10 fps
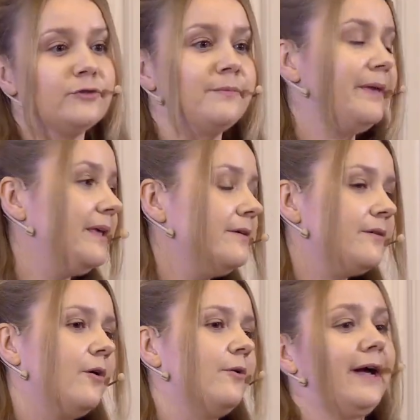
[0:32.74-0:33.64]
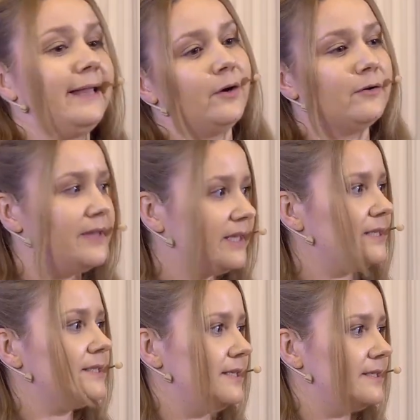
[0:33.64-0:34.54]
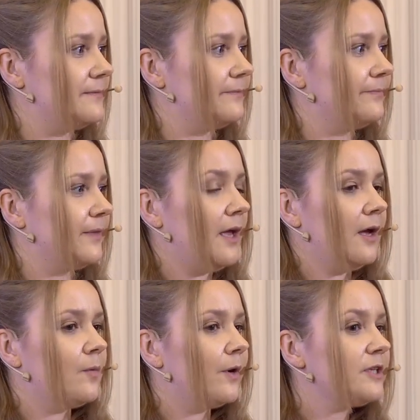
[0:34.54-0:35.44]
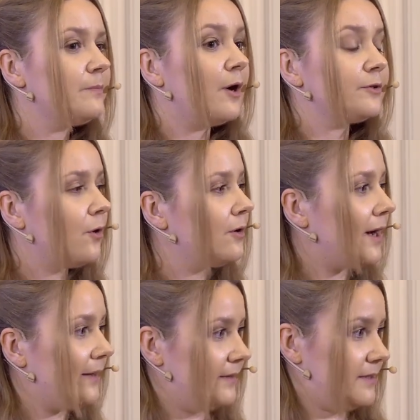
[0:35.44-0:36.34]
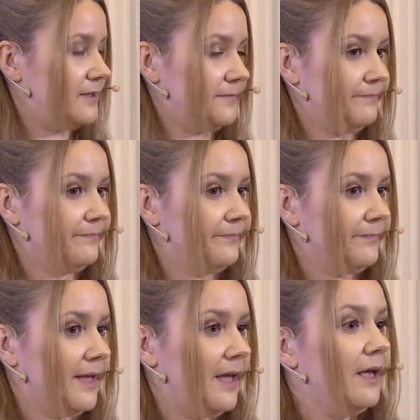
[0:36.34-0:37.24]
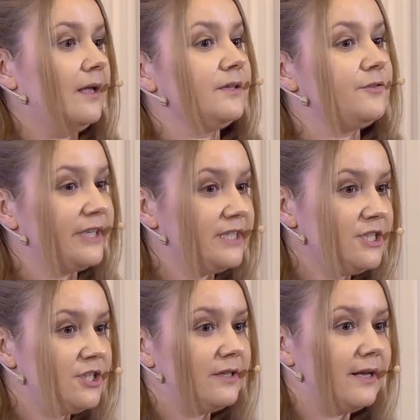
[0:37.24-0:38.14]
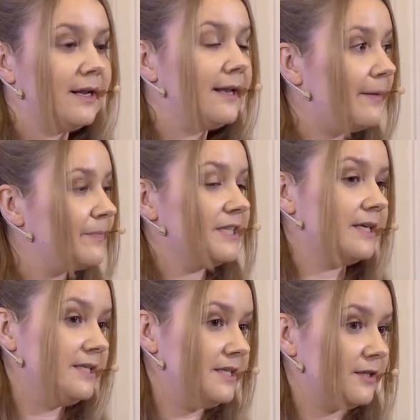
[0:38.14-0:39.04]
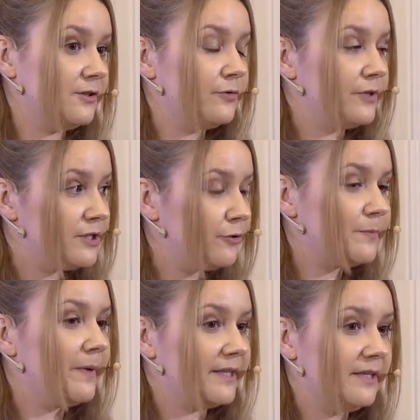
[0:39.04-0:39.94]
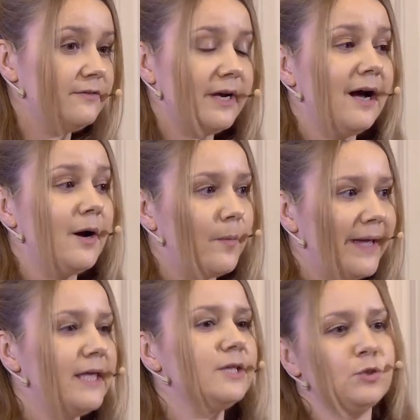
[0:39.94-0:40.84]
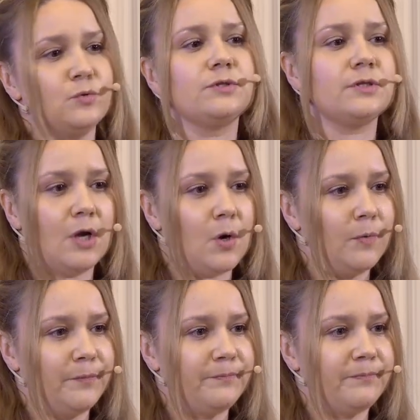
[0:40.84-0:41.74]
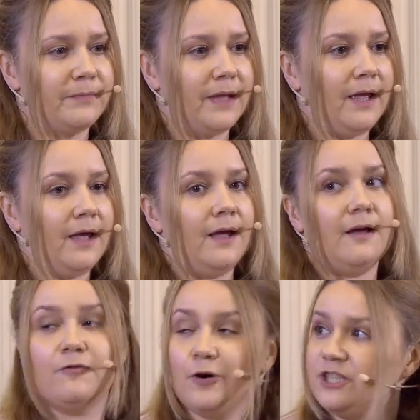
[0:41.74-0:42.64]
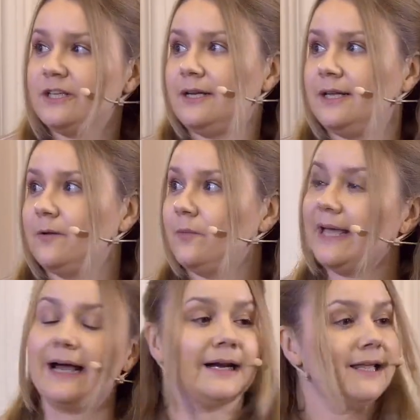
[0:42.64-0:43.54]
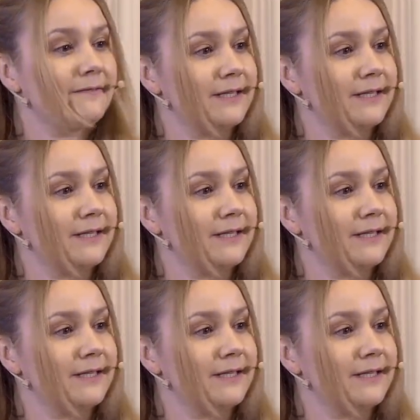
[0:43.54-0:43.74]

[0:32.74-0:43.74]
beer or can cause the disease. What about all others? Traditional lab techniques to research bacteria are way too slow. Fortunately, we are living